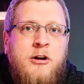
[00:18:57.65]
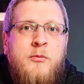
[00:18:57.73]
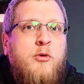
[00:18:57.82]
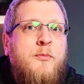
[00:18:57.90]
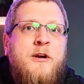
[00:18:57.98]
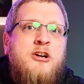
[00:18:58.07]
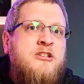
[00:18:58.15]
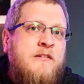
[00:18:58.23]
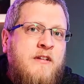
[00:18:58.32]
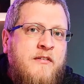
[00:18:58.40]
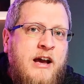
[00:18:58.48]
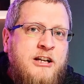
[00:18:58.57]
or because
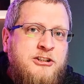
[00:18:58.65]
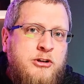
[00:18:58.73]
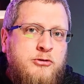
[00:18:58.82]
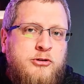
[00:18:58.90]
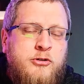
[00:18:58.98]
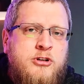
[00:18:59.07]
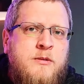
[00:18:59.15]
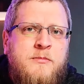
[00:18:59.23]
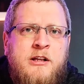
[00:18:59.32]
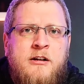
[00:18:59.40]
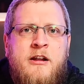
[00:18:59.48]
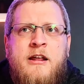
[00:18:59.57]
they've never had children or
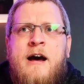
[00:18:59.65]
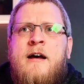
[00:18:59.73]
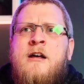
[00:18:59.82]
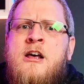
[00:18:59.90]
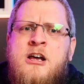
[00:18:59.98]
something like that.